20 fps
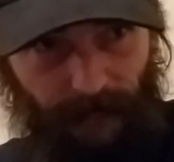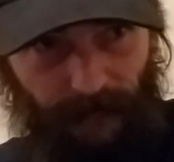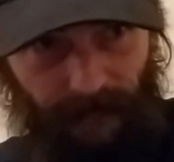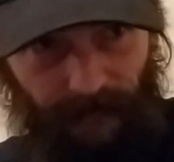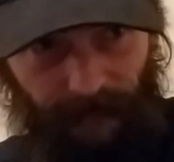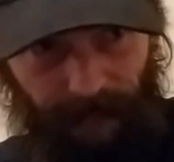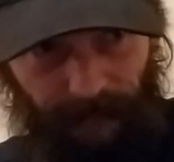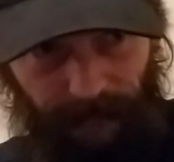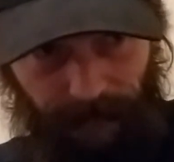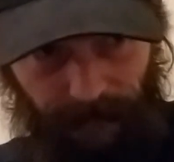
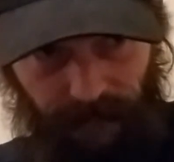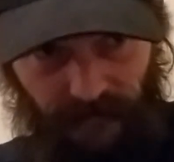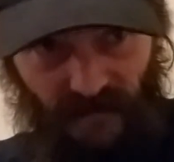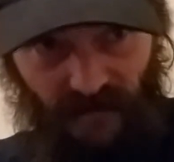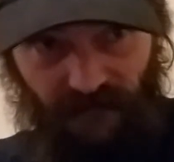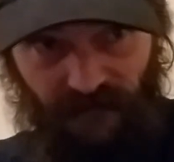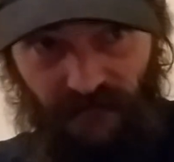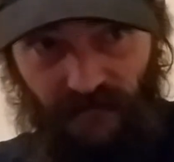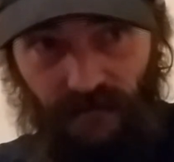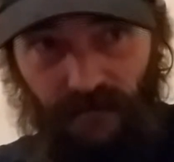the
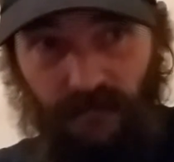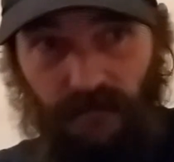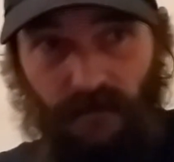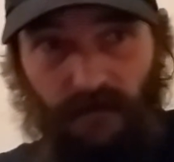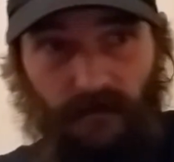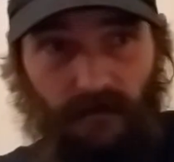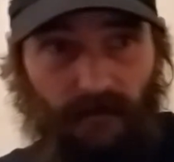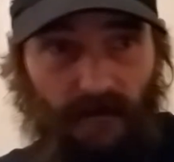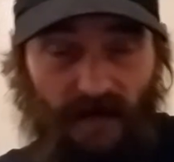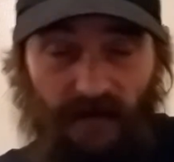first
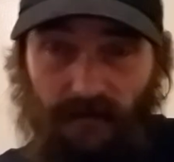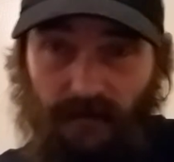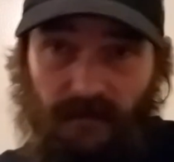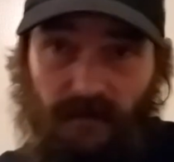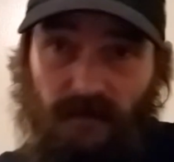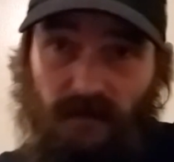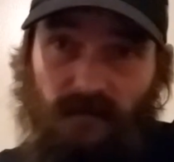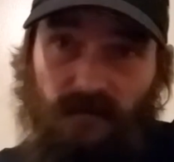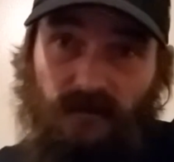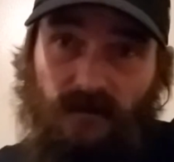two. I don't
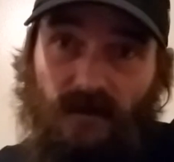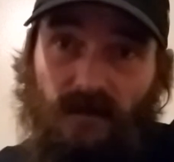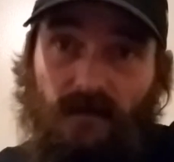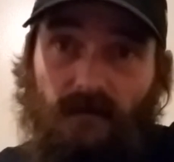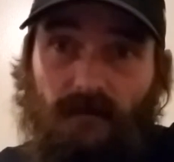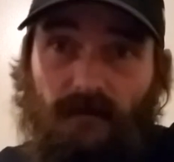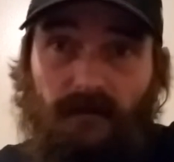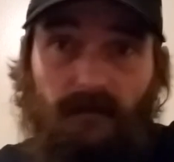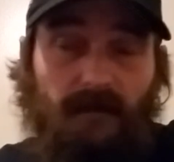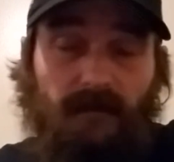think the
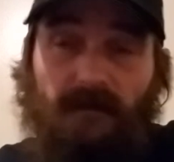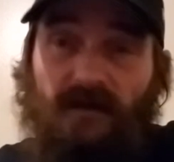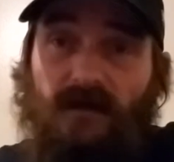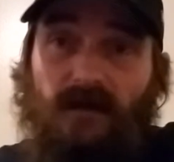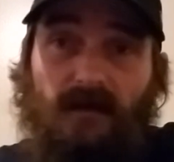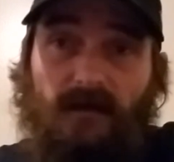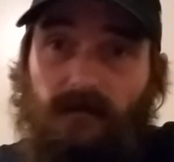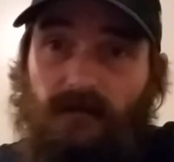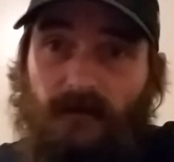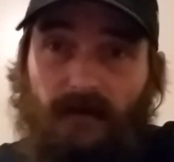second one would be
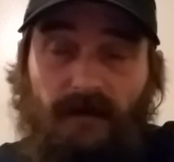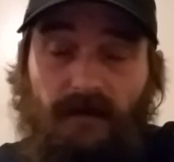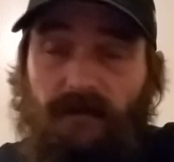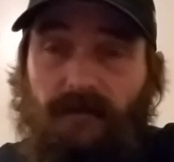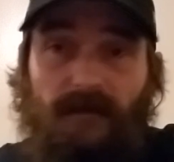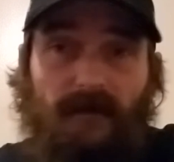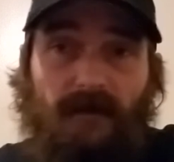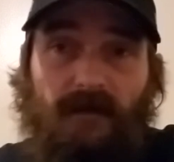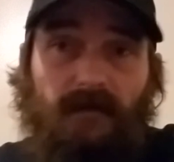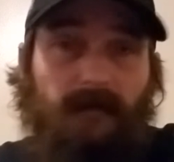good for
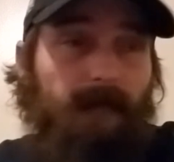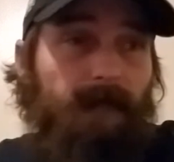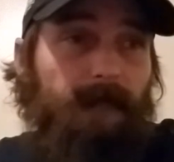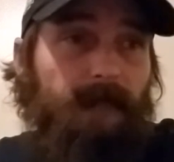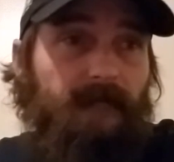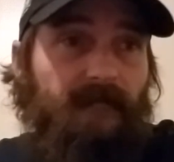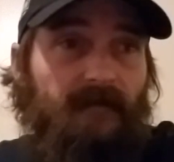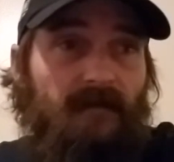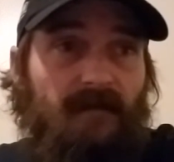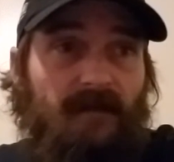anything,
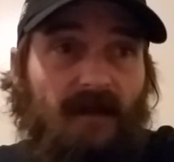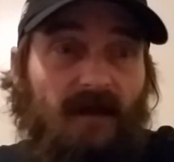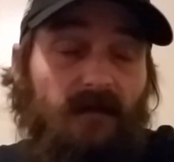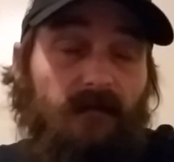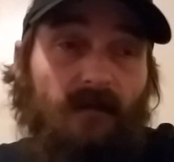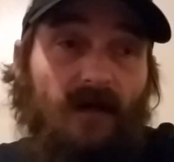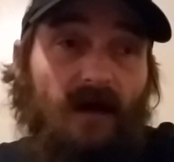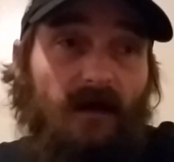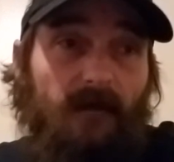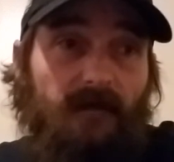
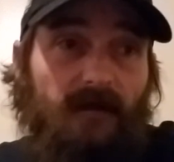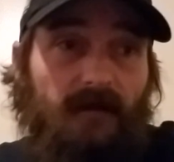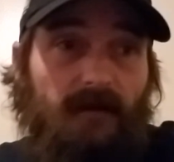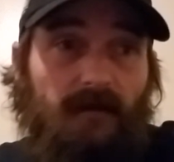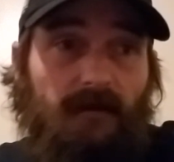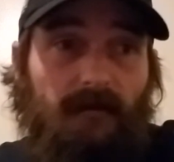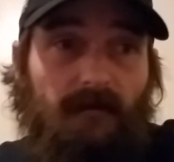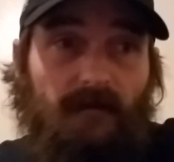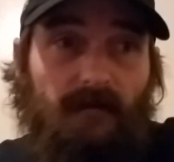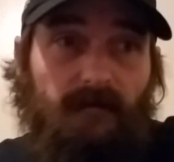in my
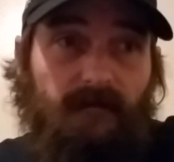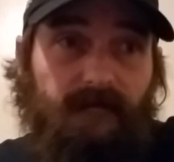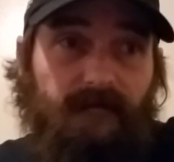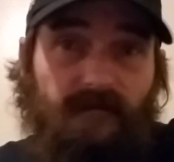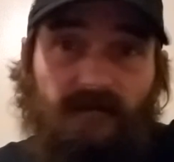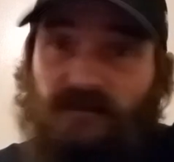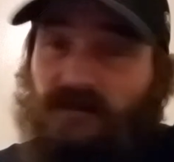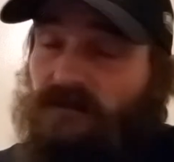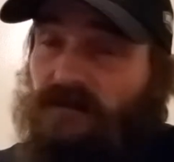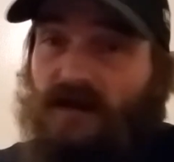opinion.
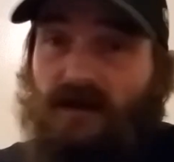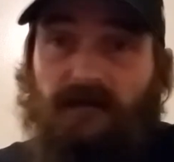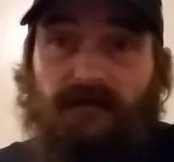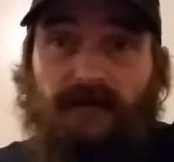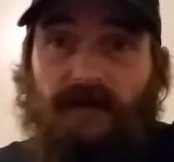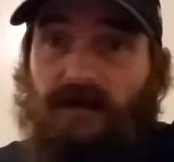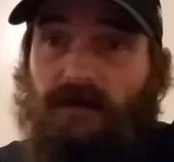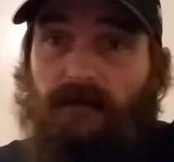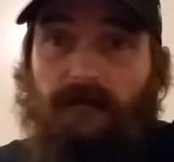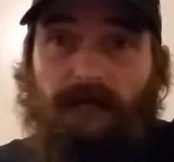I'm just not a
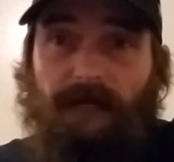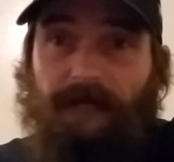fan.